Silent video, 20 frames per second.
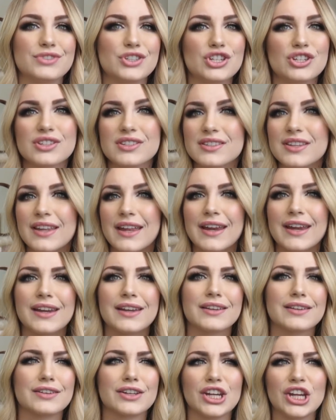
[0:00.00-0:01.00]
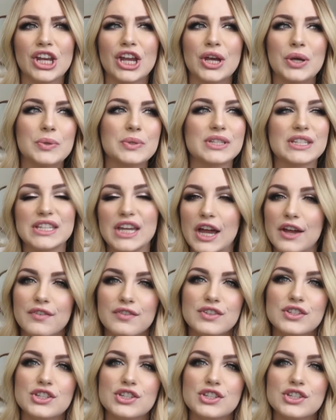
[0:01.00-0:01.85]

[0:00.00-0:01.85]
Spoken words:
just like, stuff.